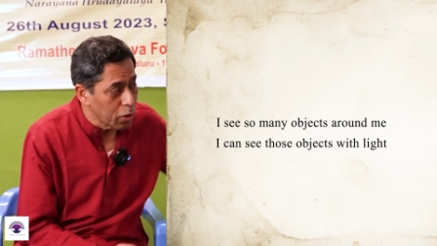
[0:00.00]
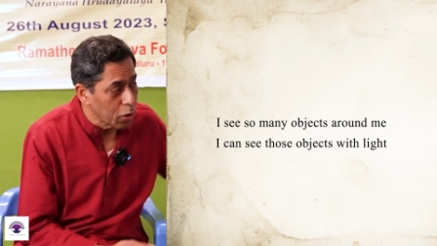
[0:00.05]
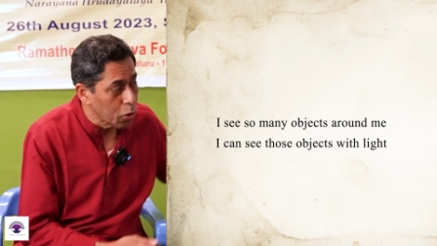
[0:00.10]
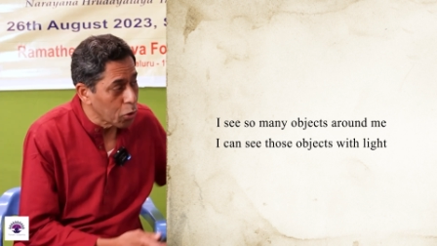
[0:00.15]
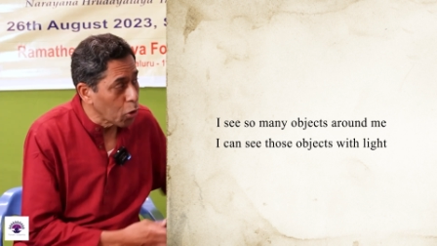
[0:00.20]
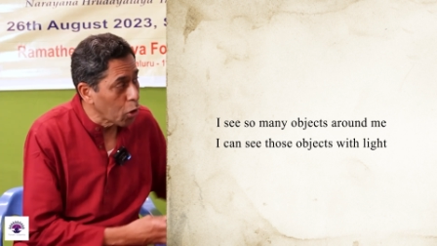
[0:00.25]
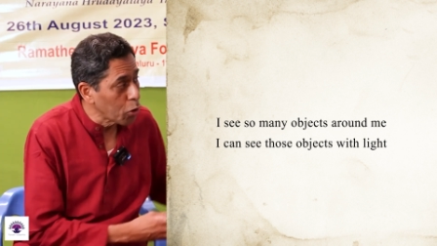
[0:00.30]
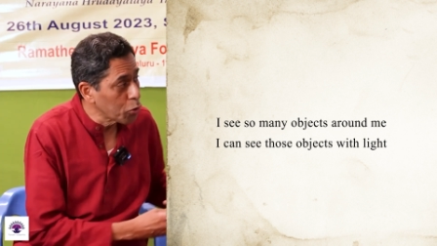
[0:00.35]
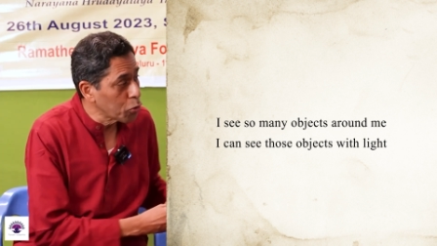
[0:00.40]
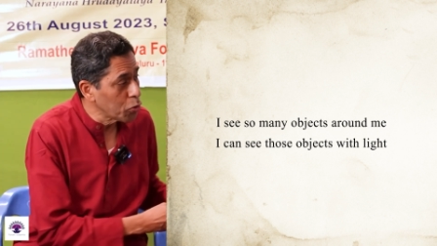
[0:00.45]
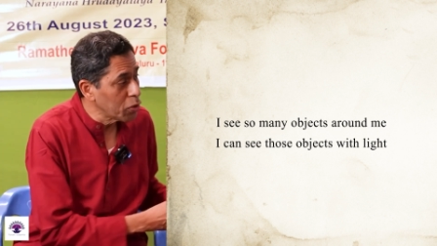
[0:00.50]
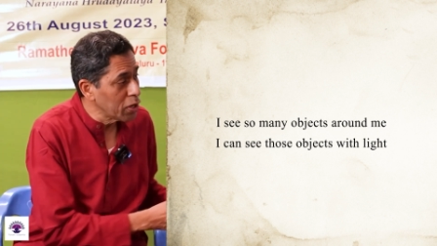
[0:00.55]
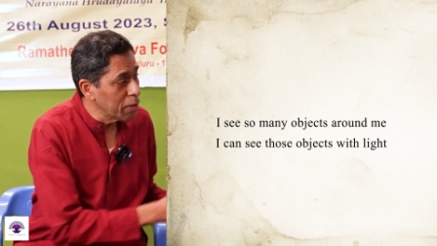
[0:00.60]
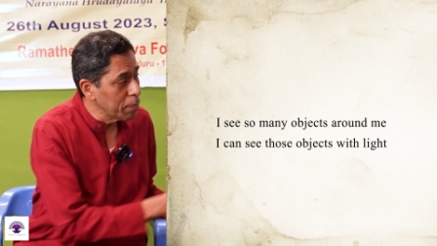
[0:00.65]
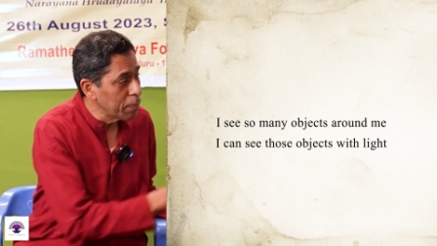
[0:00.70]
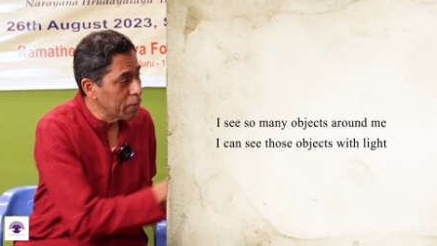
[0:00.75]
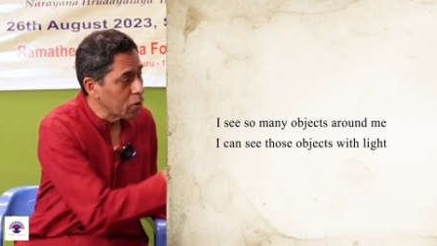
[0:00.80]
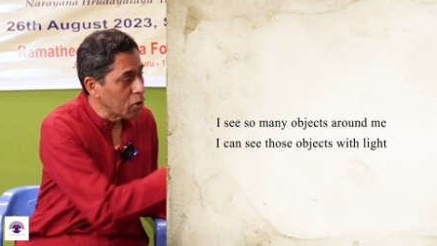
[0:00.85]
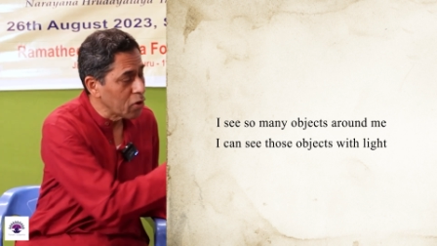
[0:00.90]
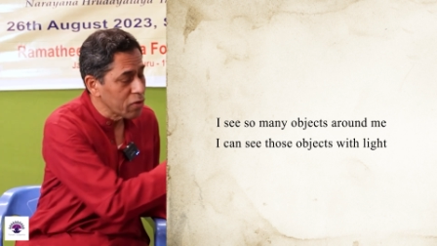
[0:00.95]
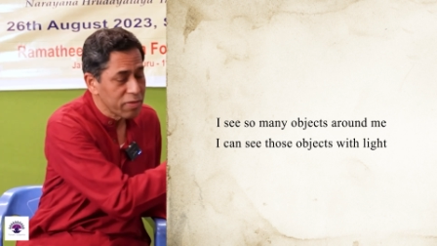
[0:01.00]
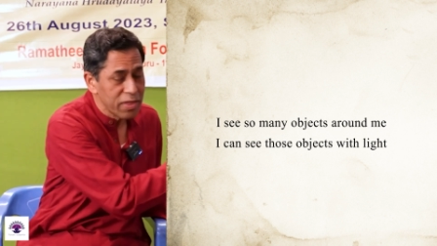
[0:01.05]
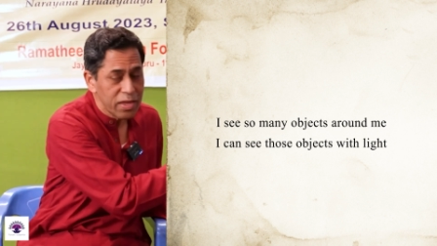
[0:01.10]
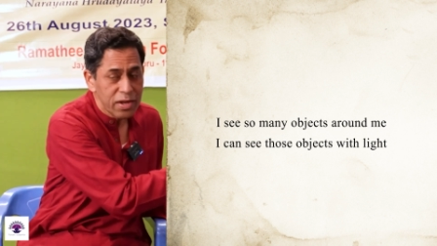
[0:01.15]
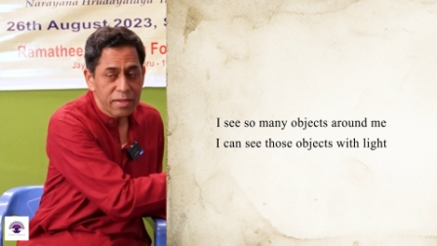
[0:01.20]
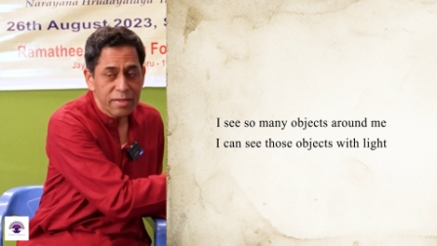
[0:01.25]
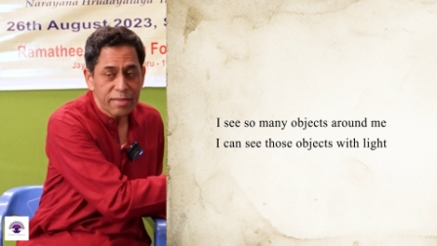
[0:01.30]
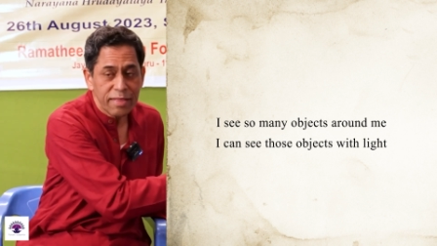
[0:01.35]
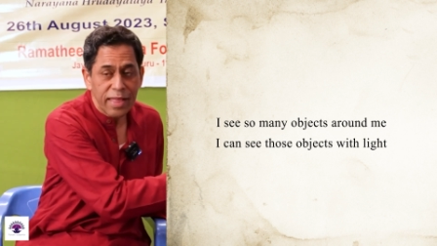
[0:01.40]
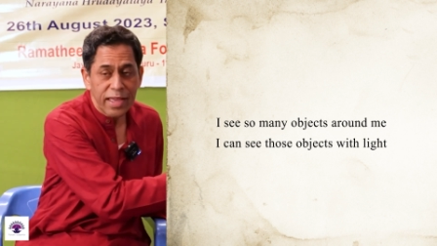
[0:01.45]
not only because there
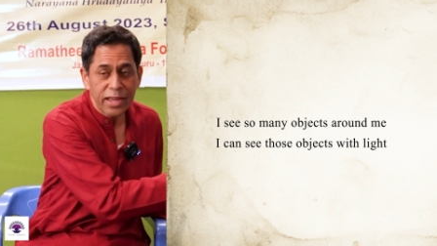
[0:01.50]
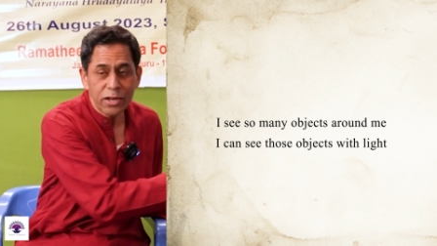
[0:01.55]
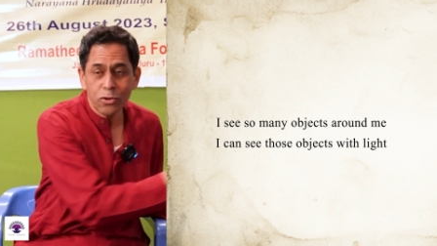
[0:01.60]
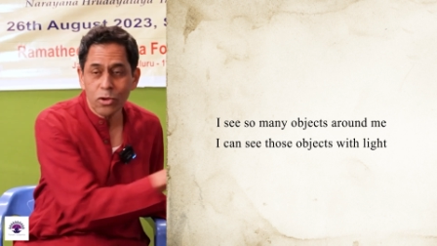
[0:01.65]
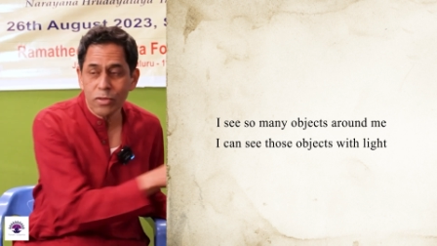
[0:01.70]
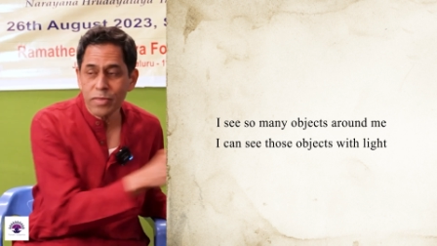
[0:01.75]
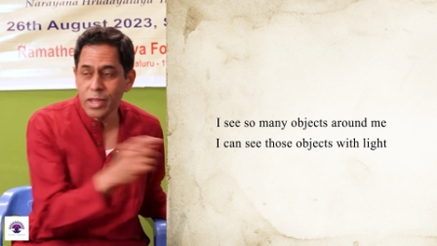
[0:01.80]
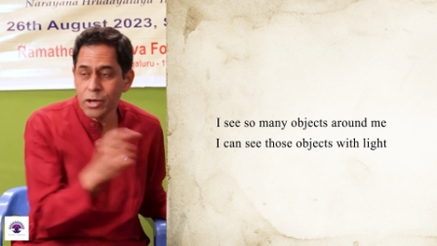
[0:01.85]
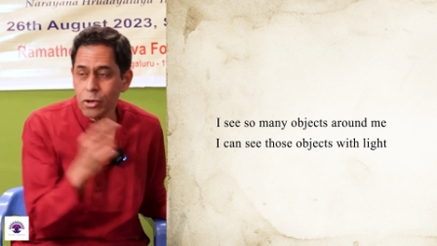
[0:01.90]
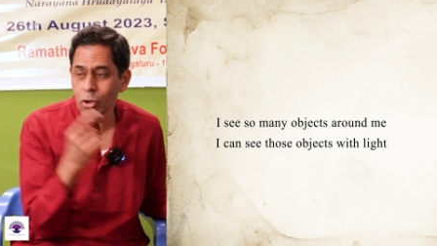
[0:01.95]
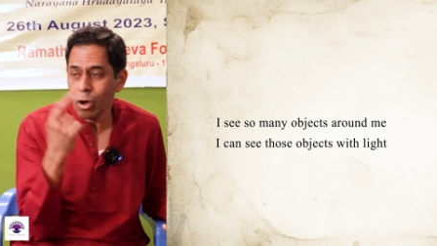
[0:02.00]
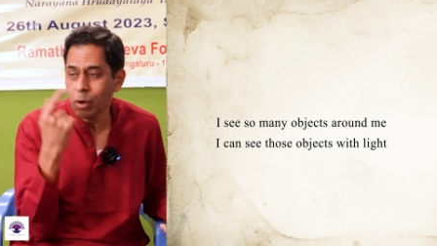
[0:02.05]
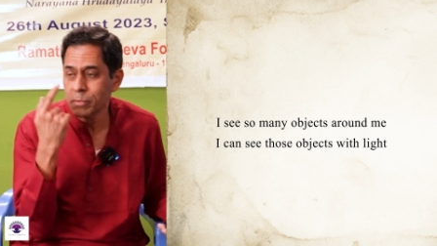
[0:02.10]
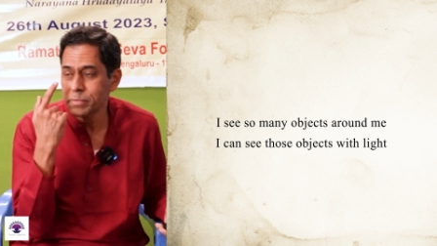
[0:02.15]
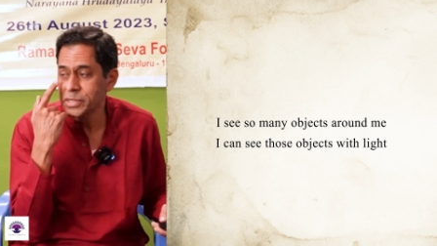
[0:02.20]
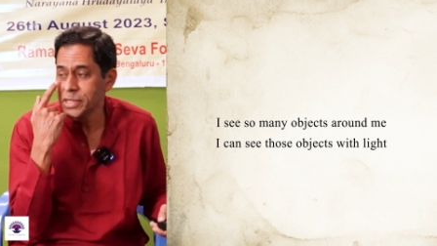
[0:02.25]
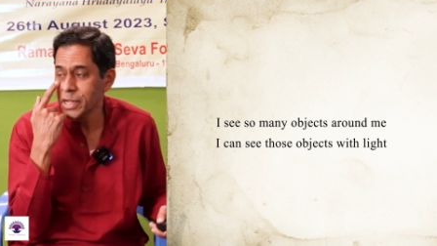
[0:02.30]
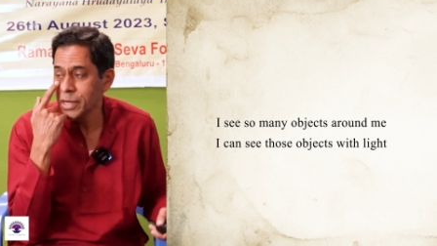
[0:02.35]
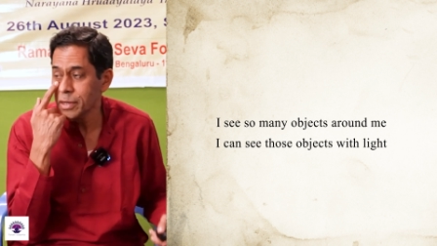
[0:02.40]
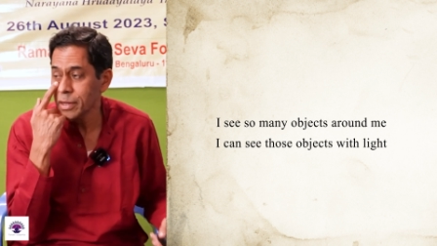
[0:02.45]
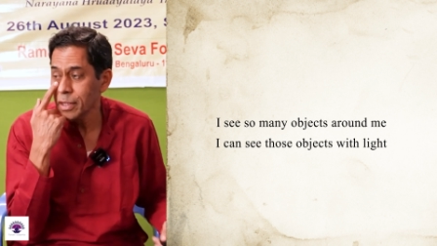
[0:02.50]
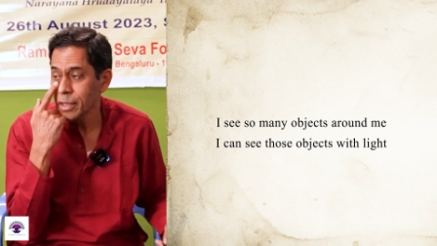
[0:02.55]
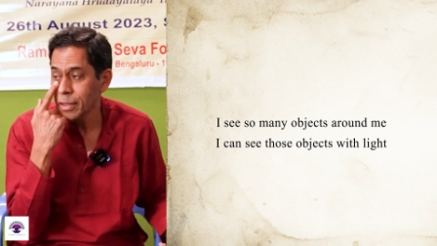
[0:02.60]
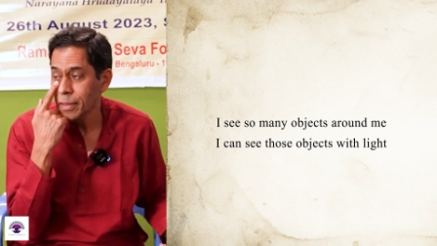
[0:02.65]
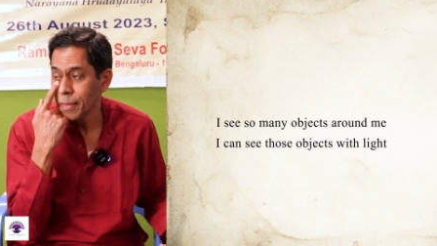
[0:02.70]
is light on that object,